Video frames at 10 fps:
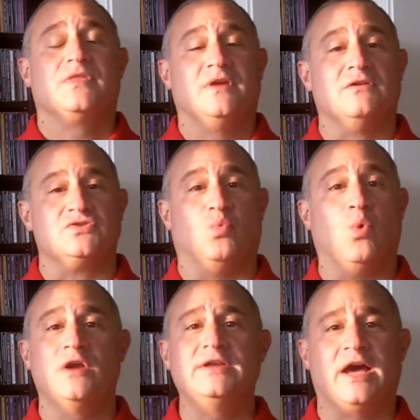there is
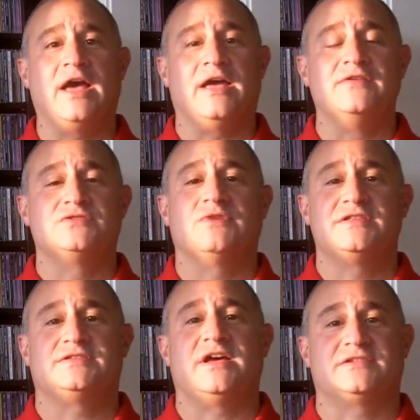one guy on this
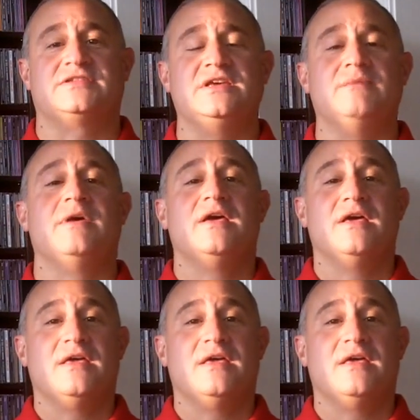Red Sox team